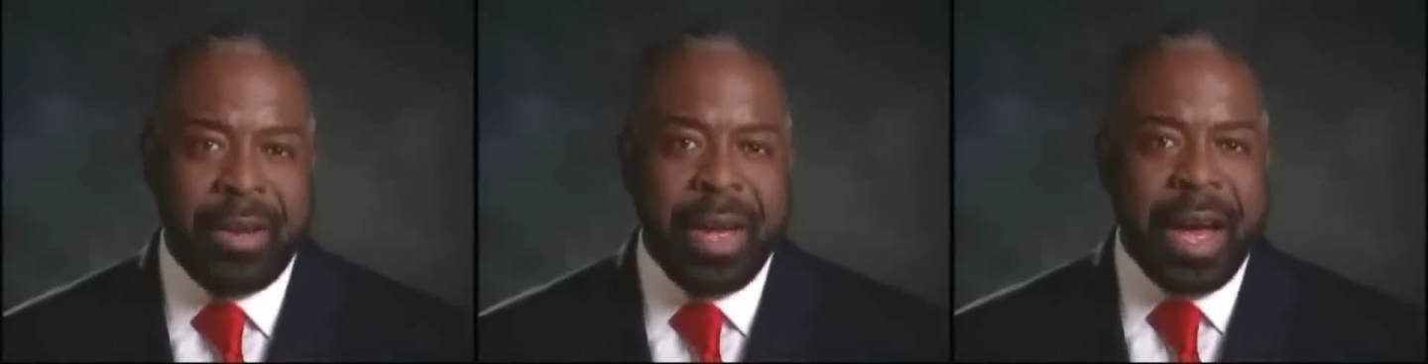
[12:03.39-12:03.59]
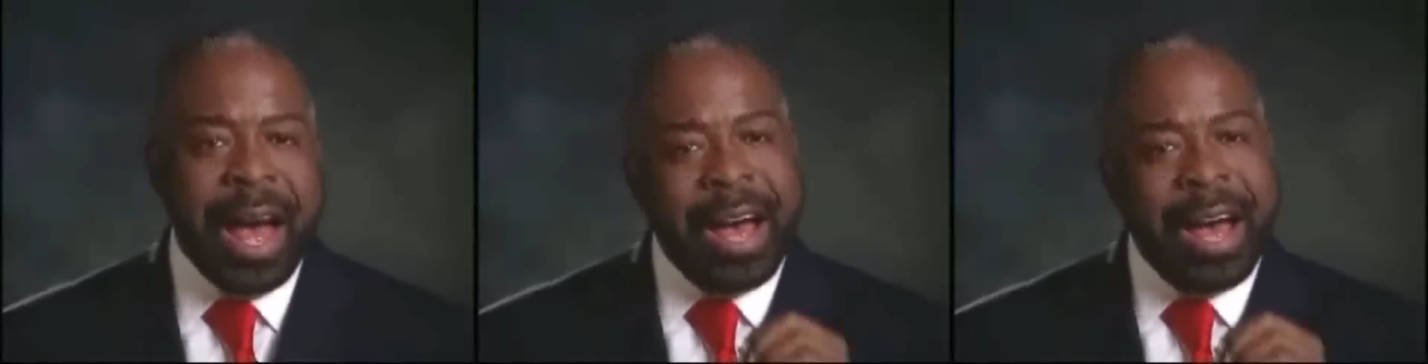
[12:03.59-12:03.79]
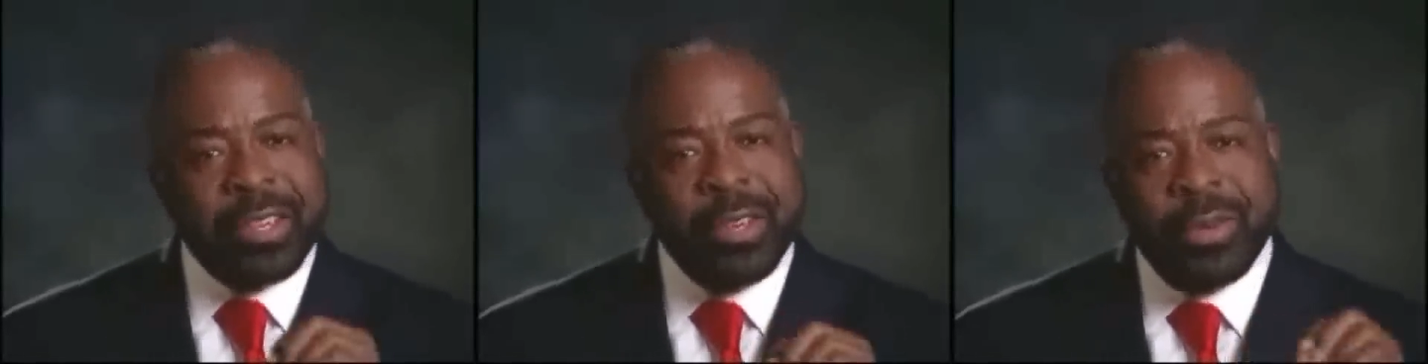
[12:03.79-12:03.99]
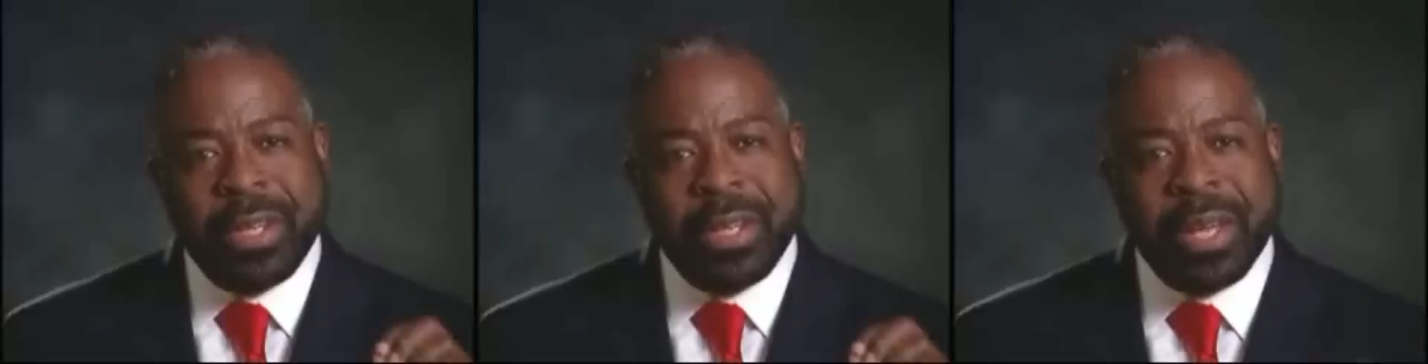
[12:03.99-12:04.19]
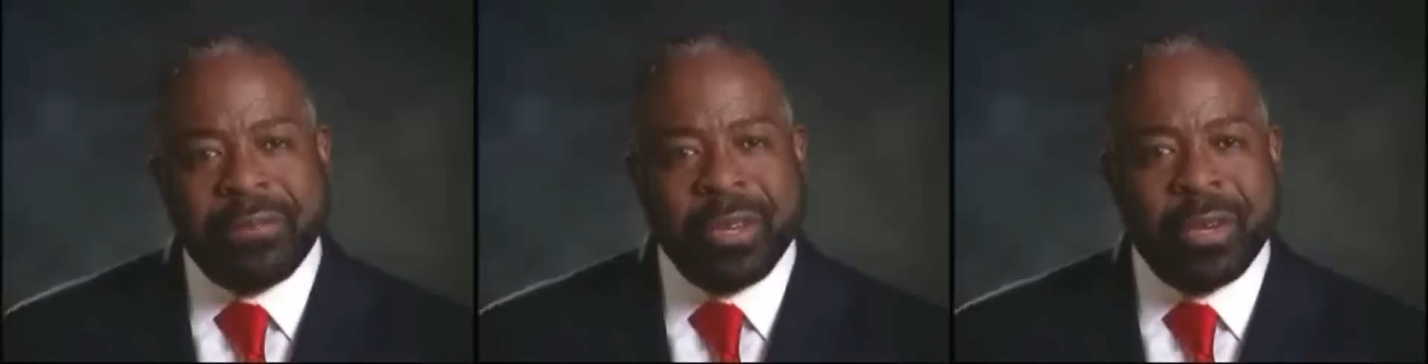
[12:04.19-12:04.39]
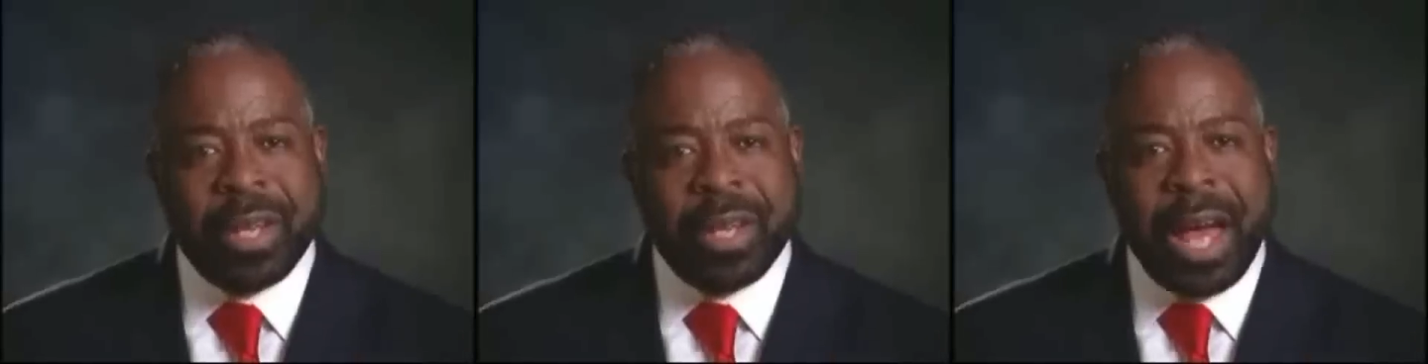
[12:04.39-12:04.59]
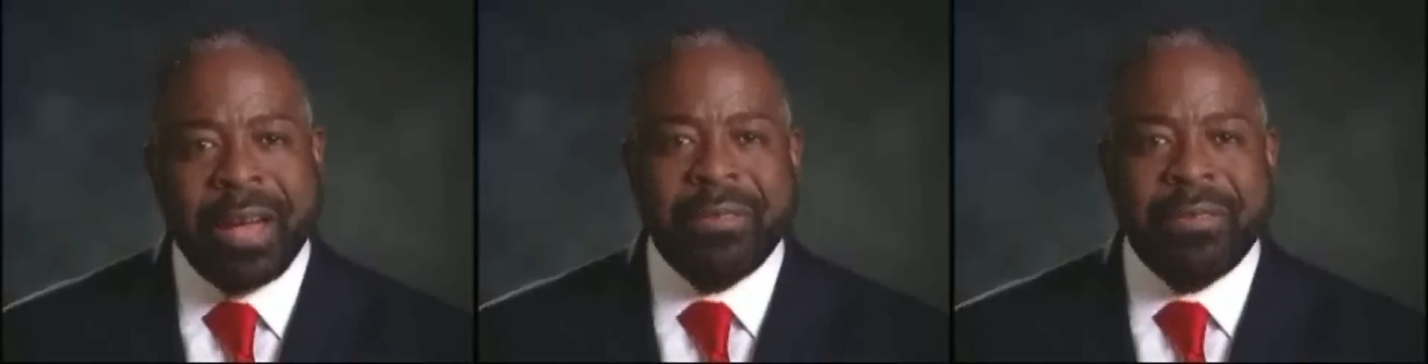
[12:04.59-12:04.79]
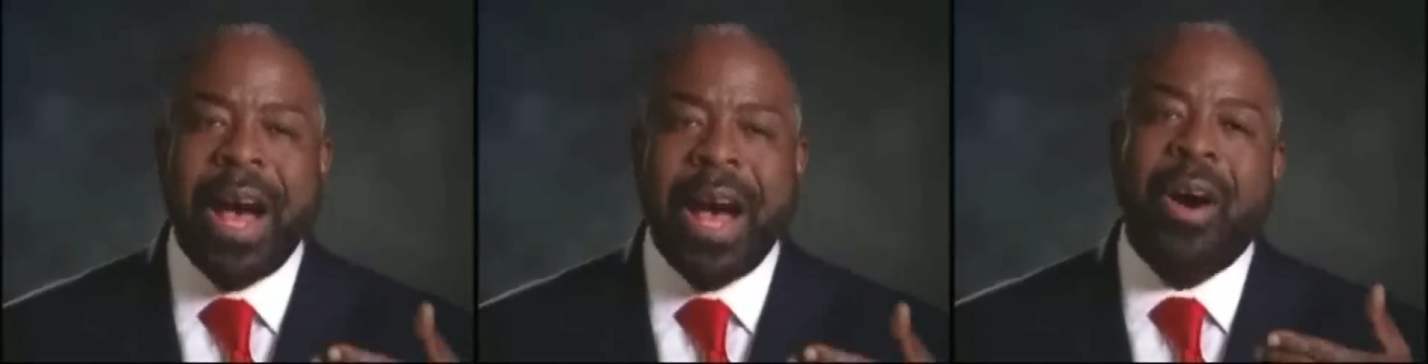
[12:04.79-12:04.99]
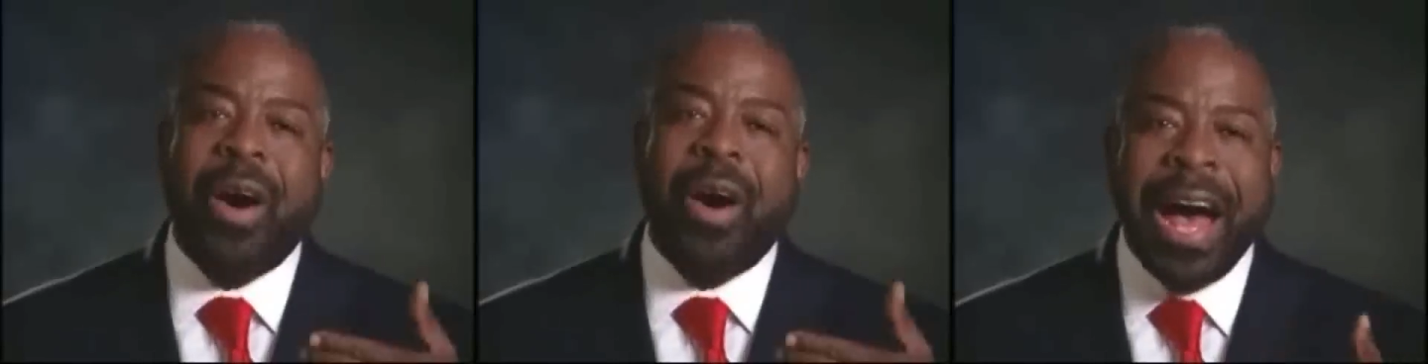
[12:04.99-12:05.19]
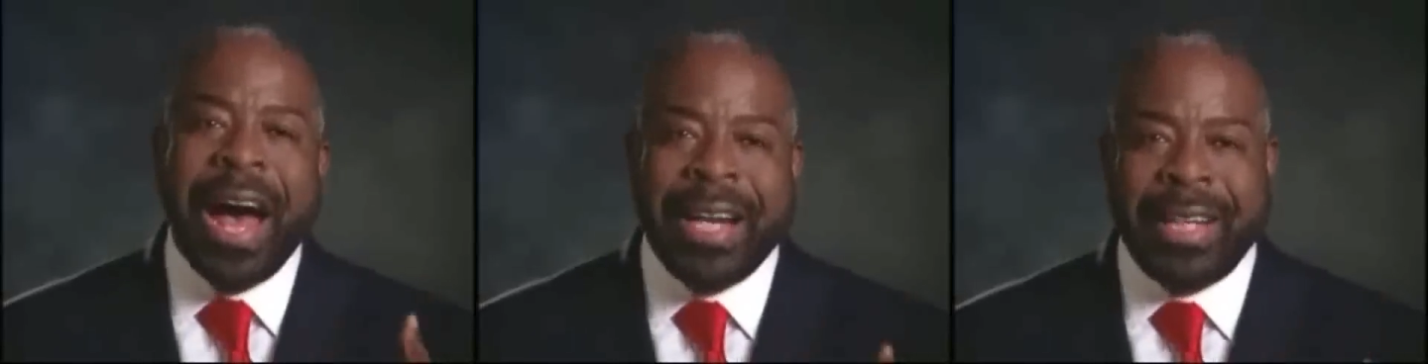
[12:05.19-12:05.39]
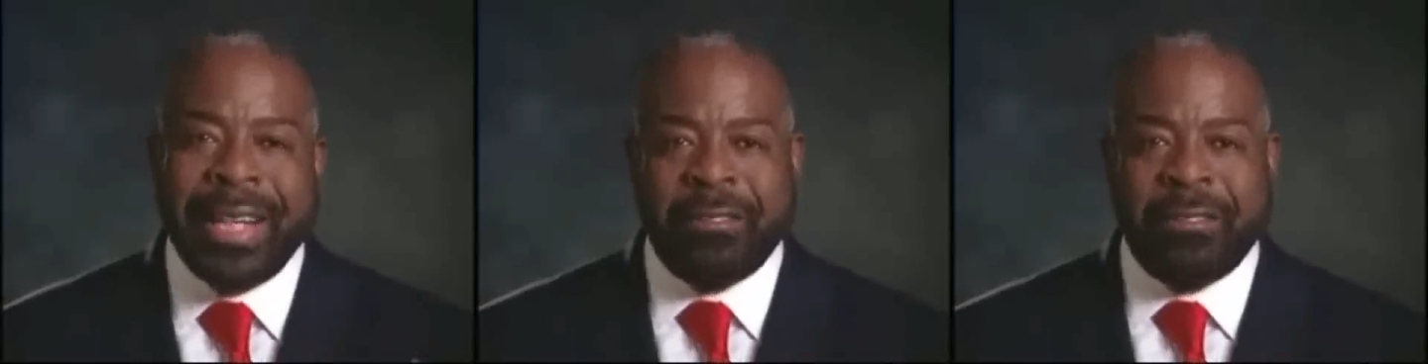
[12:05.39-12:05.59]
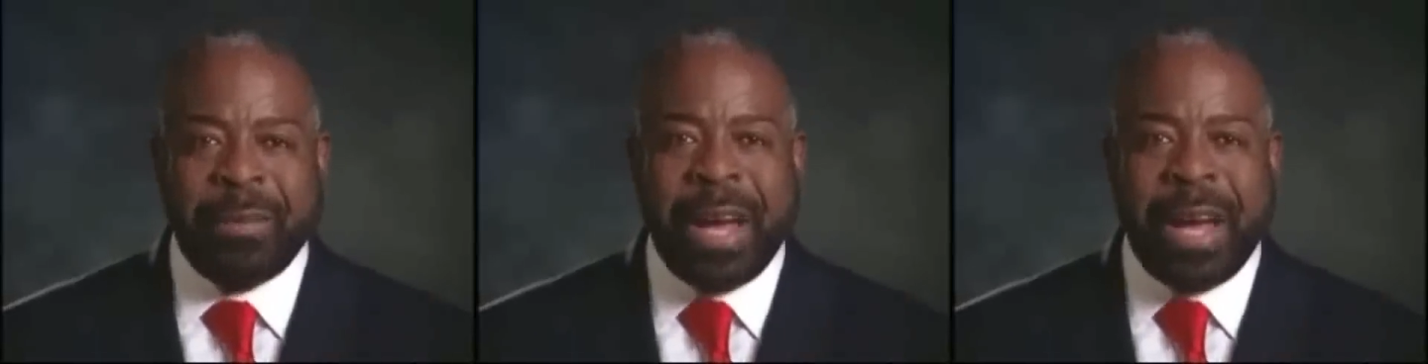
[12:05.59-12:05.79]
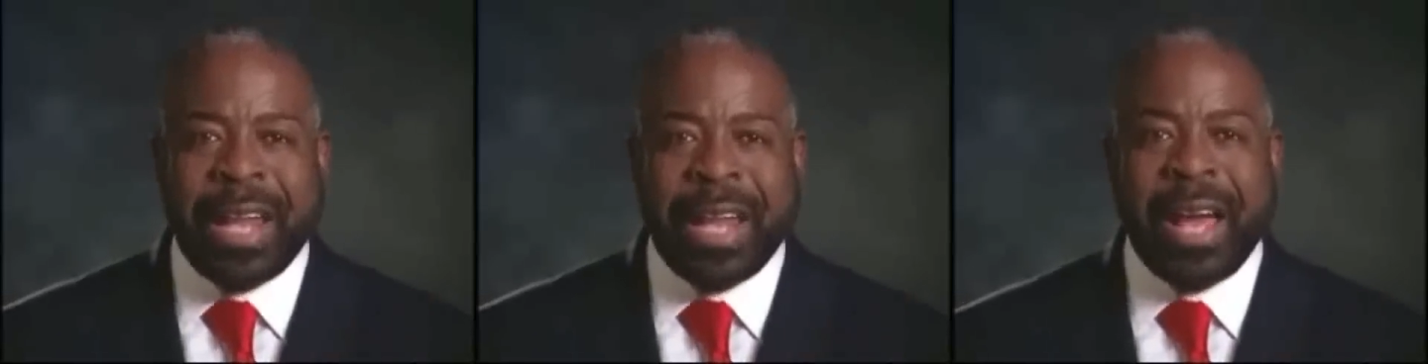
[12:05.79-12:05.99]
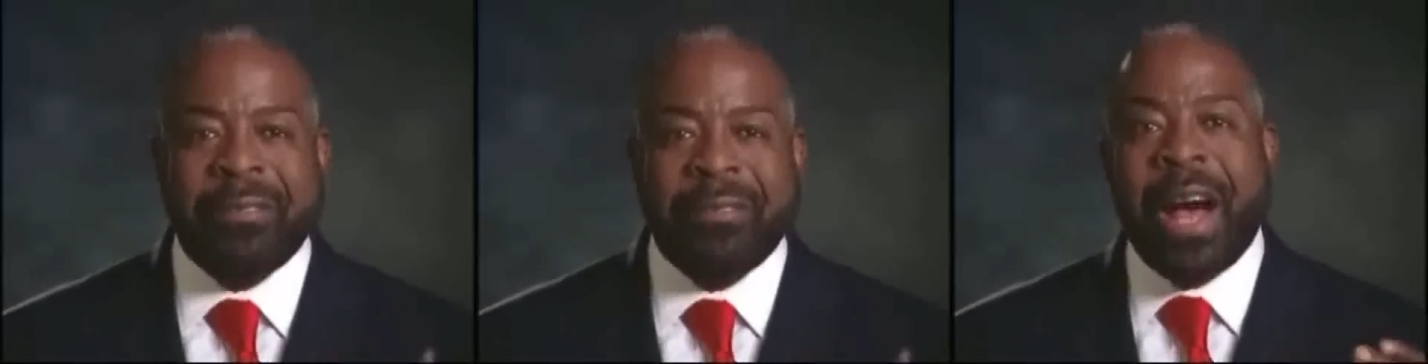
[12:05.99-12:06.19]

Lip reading: How you live your life, how I live my life,